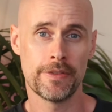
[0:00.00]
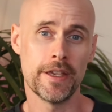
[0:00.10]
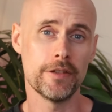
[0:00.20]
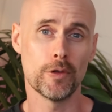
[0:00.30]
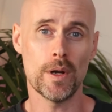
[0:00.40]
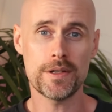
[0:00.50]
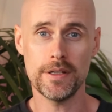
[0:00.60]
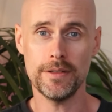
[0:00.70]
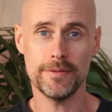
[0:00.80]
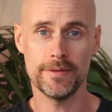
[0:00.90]
Thank you for
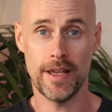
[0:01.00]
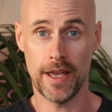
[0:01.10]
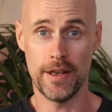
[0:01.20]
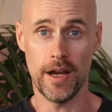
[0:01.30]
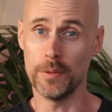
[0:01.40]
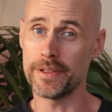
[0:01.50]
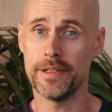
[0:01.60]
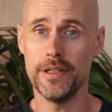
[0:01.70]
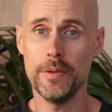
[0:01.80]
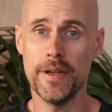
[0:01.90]
watching, and I will
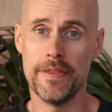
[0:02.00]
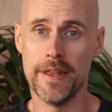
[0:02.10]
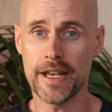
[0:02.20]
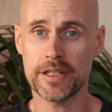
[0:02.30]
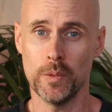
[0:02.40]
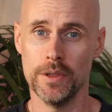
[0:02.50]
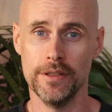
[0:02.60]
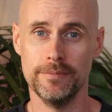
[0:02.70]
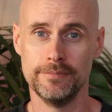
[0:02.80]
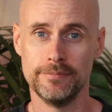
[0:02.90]
see you in the next one.